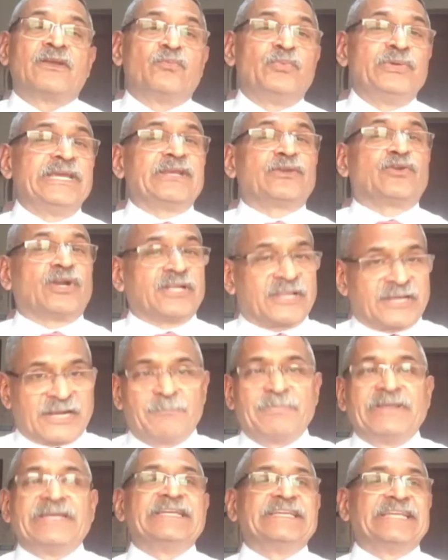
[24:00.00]
We had got a
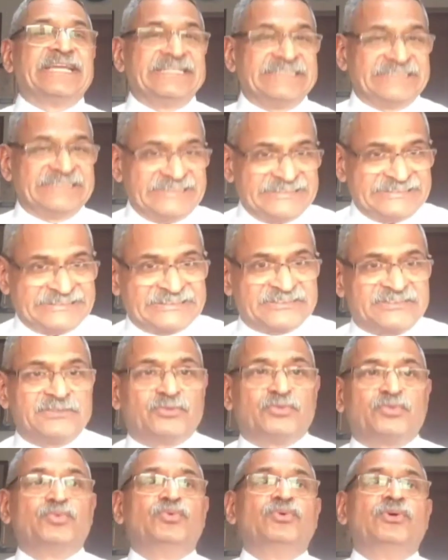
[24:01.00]
rubbing in
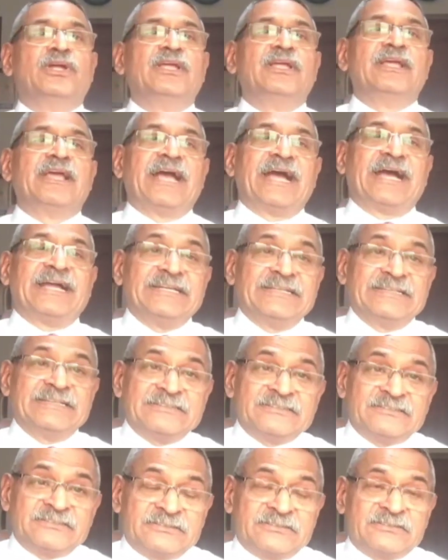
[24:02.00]
1962.
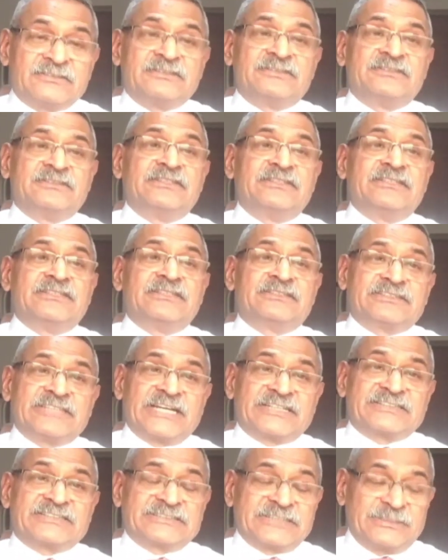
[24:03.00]
And the
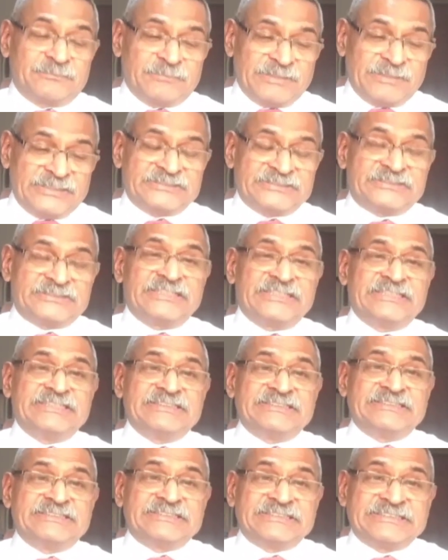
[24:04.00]
Shakstam and
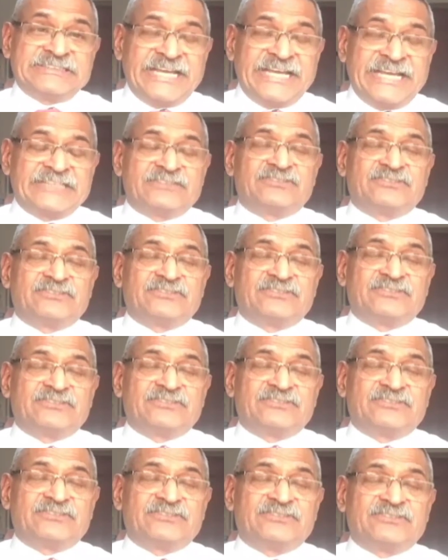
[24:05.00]
the Siachen,
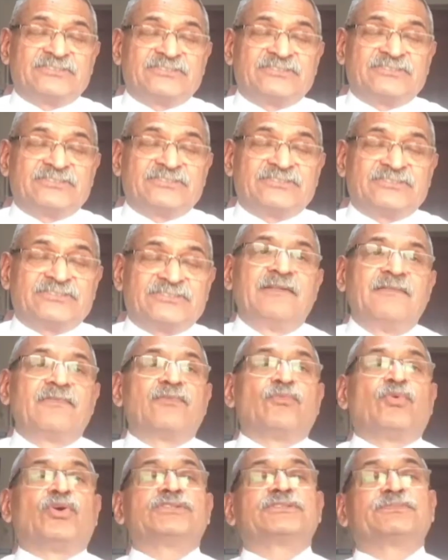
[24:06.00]
Pakistan
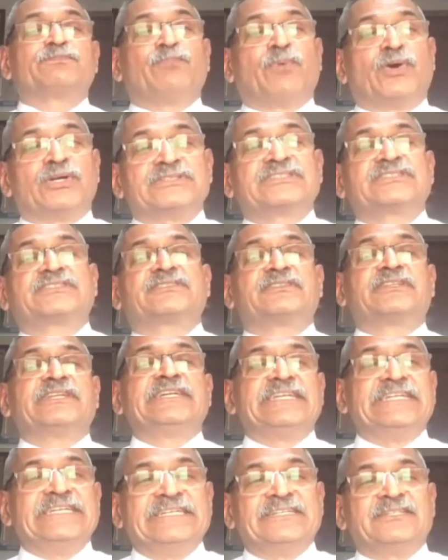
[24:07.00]
was
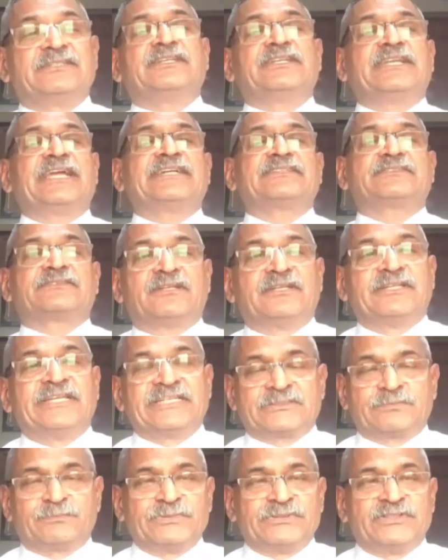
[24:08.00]
sponsoring
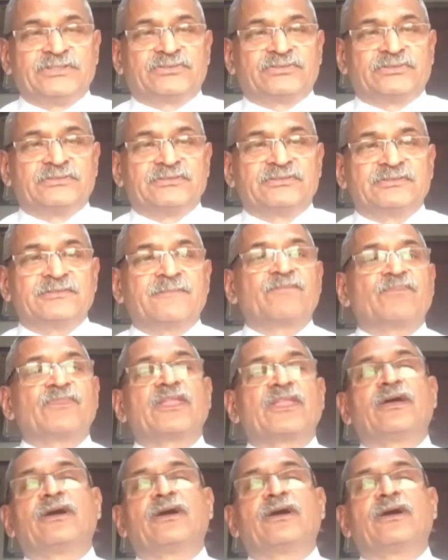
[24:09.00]
international expeditions